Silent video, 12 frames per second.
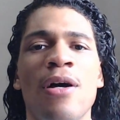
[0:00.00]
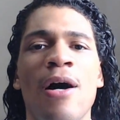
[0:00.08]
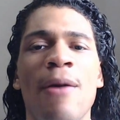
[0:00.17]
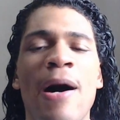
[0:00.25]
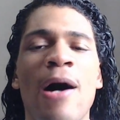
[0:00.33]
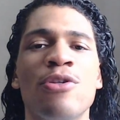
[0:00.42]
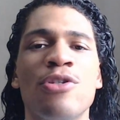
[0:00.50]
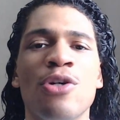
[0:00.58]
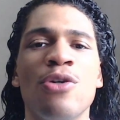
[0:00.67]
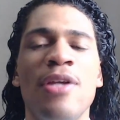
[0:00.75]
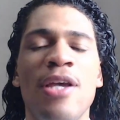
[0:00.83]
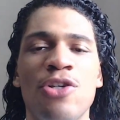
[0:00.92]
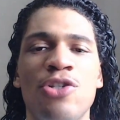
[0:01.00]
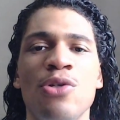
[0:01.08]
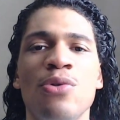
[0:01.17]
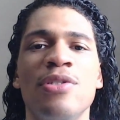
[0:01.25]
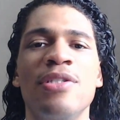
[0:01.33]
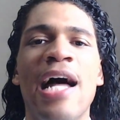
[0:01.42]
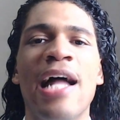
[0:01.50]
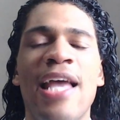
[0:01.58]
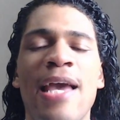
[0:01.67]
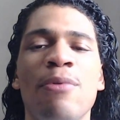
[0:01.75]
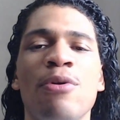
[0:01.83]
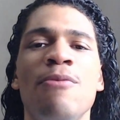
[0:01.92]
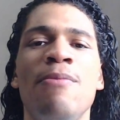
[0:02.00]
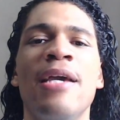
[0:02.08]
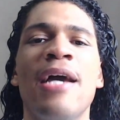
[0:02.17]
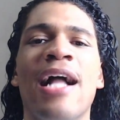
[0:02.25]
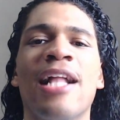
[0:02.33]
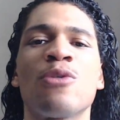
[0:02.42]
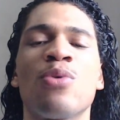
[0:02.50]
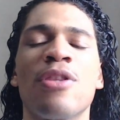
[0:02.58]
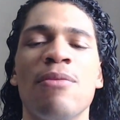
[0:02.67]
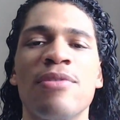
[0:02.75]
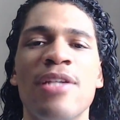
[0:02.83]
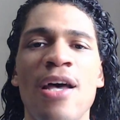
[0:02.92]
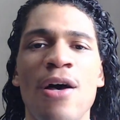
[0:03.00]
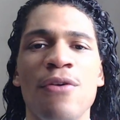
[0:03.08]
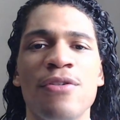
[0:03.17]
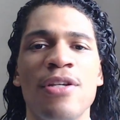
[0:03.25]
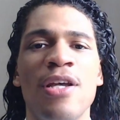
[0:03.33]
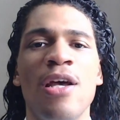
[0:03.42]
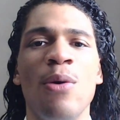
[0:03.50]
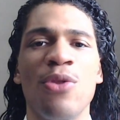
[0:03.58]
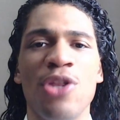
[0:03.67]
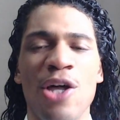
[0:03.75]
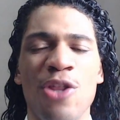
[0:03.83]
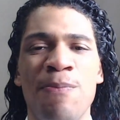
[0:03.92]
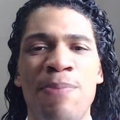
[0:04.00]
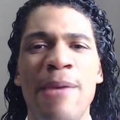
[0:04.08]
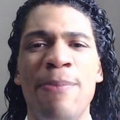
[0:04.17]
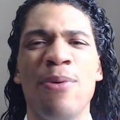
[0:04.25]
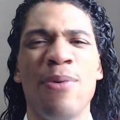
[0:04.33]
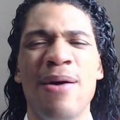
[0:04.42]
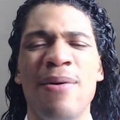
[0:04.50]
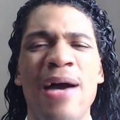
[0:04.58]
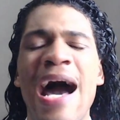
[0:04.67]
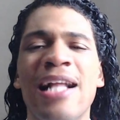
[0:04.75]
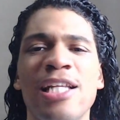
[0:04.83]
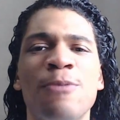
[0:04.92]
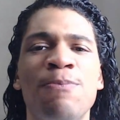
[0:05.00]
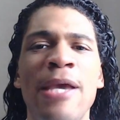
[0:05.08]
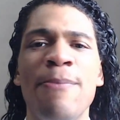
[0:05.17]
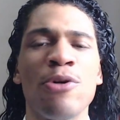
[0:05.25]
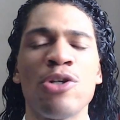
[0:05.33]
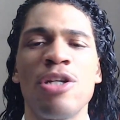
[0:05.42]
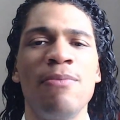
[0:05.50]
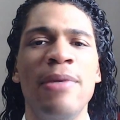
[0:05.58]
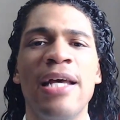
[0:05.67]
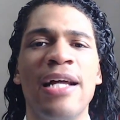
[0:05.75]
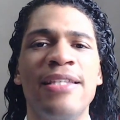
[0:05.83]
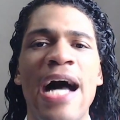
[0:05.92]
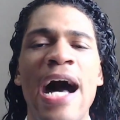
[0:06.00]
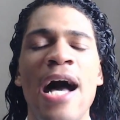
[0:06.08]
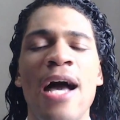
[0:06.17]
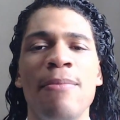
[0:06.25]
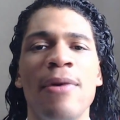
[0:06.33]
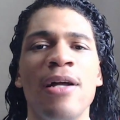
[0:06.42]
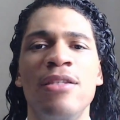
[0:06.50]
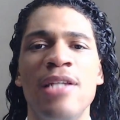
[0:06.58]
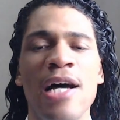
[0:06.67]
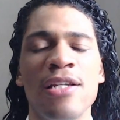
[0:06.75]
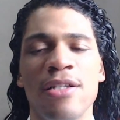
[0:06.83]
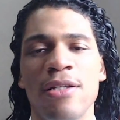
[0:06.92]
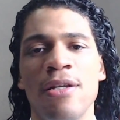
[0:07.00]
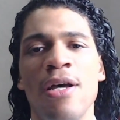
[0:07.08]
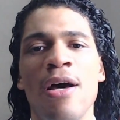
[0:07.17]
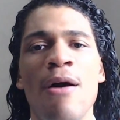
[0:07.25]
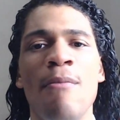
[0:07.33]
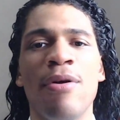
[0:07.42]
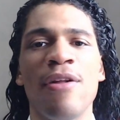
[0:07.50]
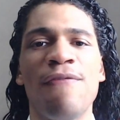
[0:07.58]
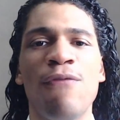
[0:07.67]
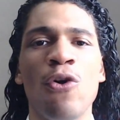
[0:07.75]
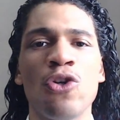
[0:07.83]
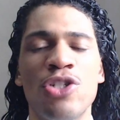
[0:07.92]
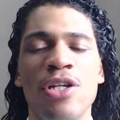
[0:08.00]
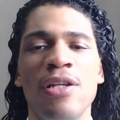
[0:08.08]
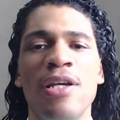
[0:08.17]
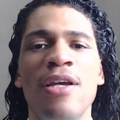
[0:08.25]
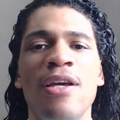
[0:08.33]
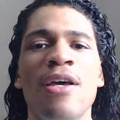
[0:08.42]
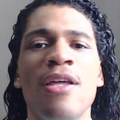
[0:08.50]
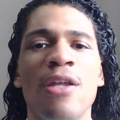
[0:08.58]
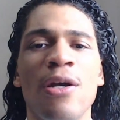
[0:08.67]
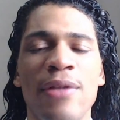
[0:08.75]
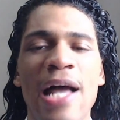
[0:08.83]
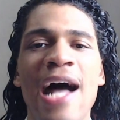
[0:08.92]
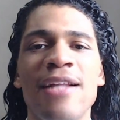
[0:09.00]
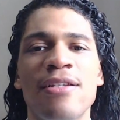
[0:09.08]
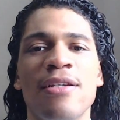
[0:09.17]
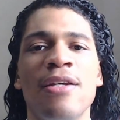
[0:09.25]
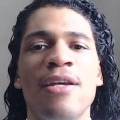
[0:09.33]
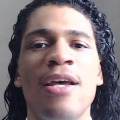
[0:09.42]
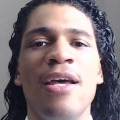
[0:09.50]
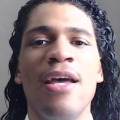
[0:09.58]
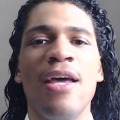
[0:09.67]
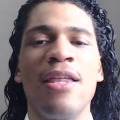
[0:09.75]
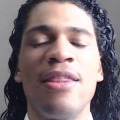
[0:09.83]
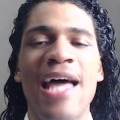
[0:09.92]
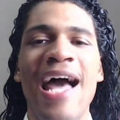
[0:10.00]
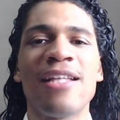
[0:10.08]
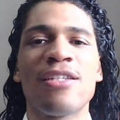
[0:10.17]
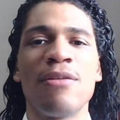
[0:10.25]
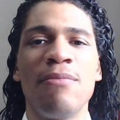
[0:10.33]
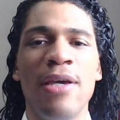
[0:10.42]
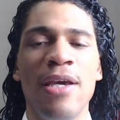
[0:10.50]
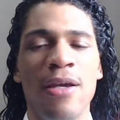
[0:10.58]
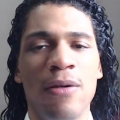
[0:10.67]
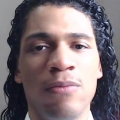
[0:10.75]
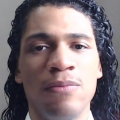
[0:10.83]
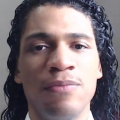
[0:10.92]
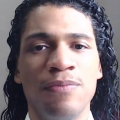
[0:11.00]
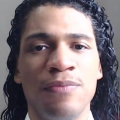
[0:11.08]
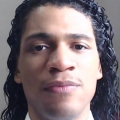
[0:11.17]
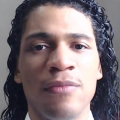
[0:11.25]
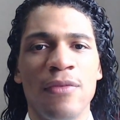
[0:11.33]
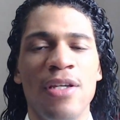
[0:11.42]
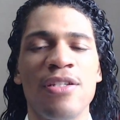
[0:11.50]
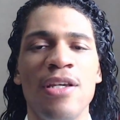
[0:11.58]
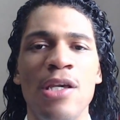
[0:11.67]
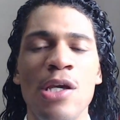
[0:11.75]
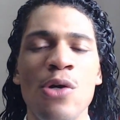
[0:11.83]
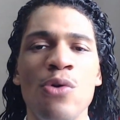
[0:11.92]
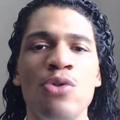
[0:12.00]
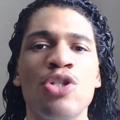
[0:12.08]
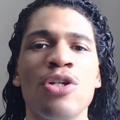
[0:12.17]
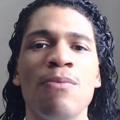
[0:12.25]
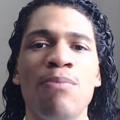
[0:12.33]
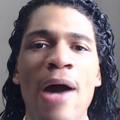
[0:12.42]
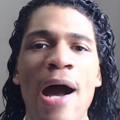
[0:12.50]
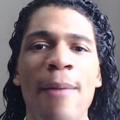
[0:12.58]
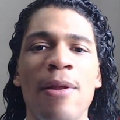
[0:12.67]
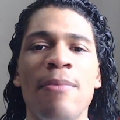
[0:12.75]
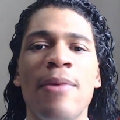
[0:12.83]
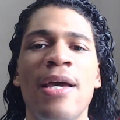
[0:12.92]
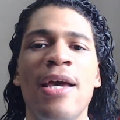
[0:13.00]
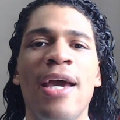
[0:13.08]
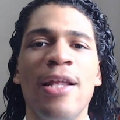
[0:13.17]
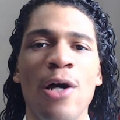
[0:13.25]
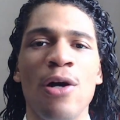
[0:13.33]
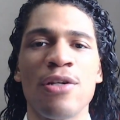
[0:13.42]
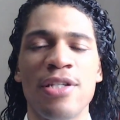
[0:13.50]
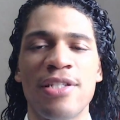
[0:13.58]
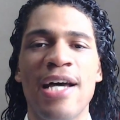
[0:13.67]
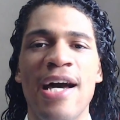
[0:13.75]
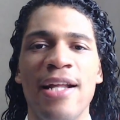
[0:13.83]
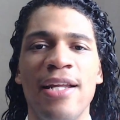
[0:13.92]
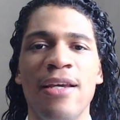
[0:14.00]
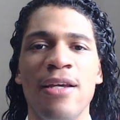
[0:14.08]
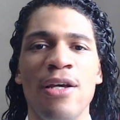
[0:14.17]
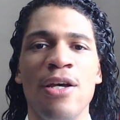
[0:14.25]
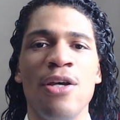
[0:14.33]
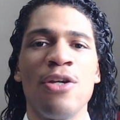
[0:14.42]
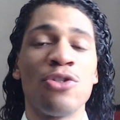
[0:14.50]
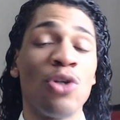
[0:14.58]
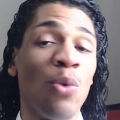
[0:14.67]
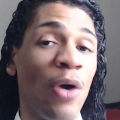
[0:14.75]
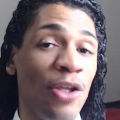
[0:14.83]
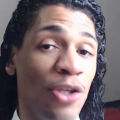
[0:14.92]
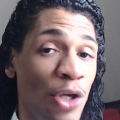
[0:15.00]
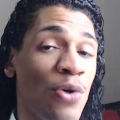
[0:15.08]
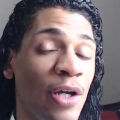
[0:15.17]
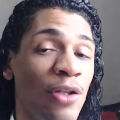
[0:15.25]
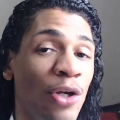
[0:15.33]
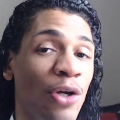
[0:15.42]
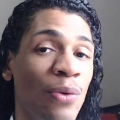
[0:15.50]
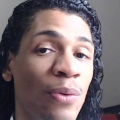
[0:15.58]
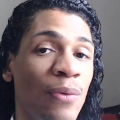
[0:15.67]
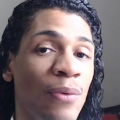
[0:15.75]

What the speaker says: about certain issues, not able to be honest with themselves, with other people. Honest people should be a dime a dozen, but unfortunately they're not, and that, to me, is a huge problem in our society. So what you can do